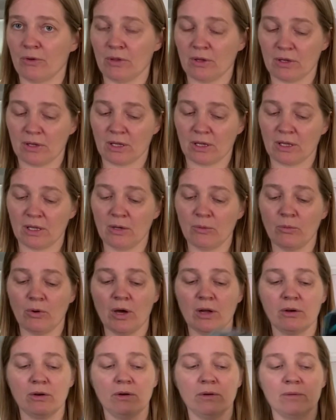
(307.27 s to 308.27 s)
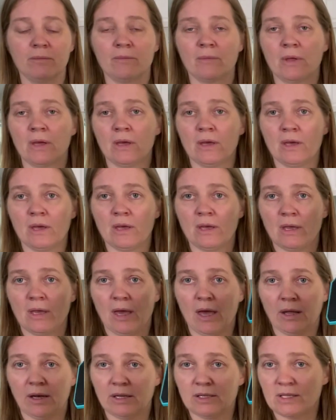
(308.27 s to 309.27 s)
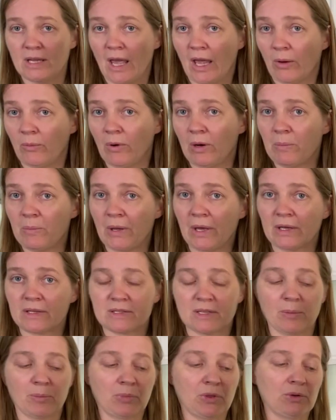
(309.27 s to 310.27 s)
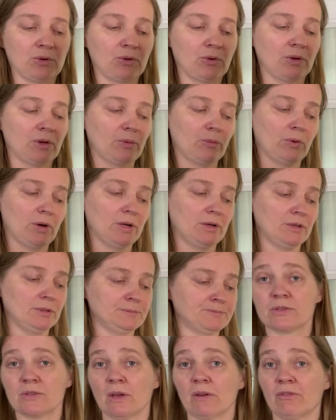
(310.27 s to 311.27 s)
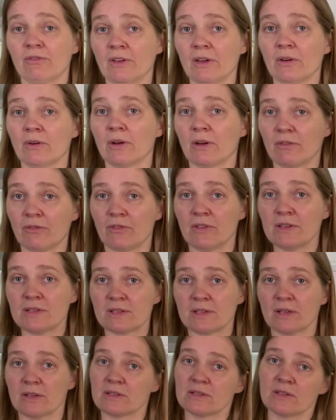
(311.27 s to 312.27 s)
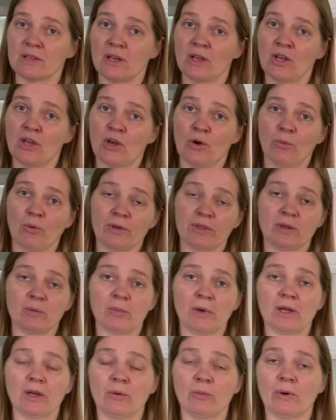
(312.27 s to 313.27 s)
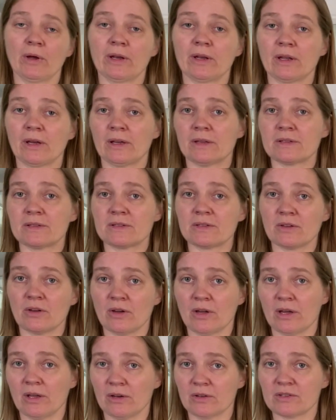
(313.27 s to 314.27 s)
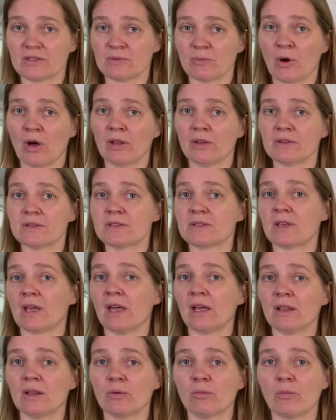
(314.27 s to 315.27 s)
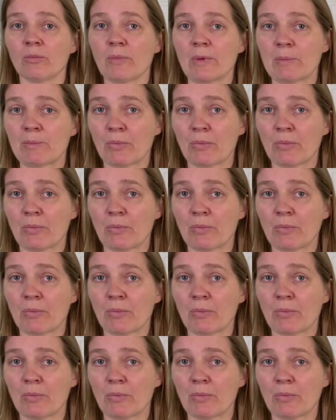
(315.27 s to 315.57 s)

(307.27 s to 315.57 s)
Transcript: the clean water and a tank where it picks up the dirty water. So I figured if this does what the bigger one does in a smaller scale, it would be